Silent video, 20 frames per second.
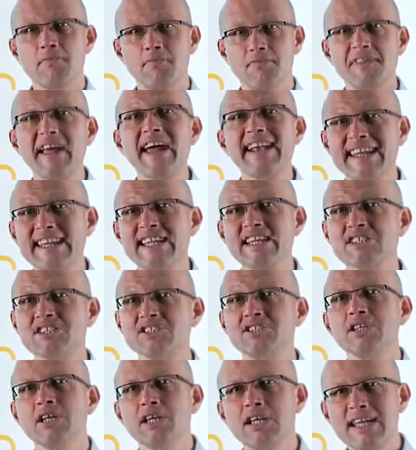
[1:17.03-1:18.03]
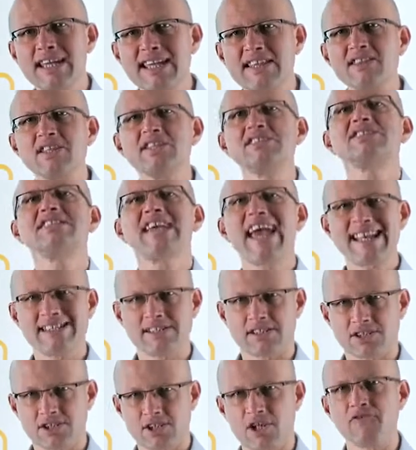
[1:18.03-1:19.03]
that is in the
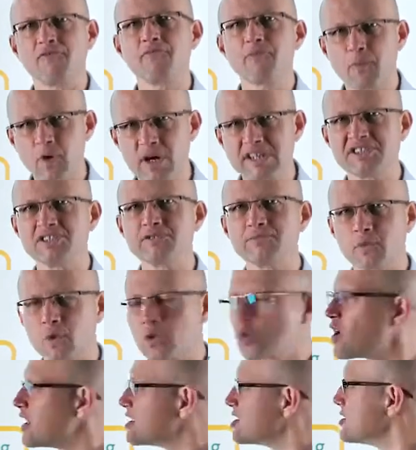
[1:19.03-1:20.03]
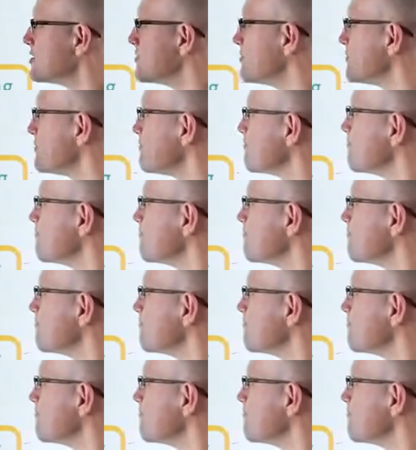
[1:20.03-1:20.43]
tense of present progressive.